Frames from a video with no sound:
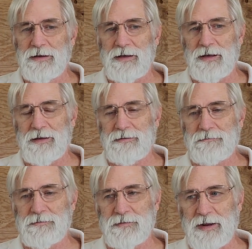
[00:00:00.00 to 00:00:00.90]

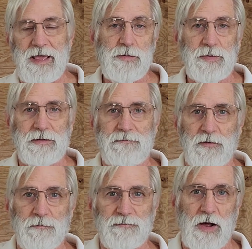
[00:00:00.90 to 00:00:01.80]
to keep it
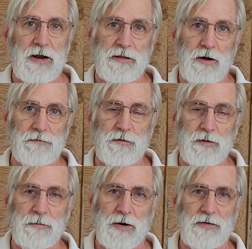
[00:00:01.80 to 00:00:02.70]
from falling over
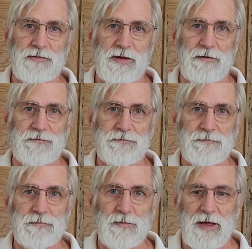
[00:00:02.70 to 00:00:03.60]
and burning stuff.
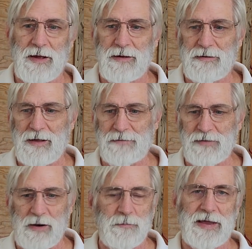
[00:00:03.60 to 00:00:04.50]
I've
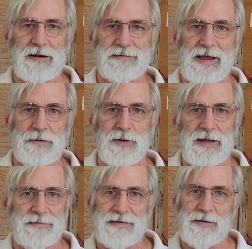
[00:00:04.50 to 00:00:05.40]
got a metal table
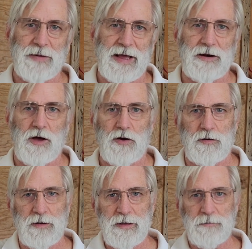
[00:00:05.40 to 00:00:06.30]
I set mine
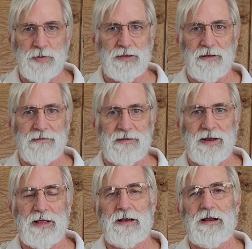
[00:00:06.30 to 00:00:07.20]
on, put this
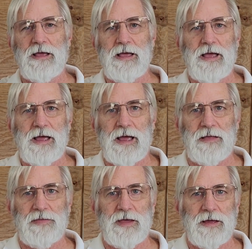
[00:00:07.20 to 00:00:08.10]
in it,
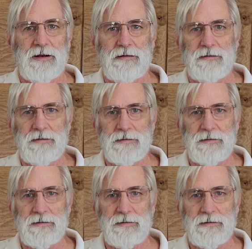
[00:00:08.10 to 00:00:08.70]
and then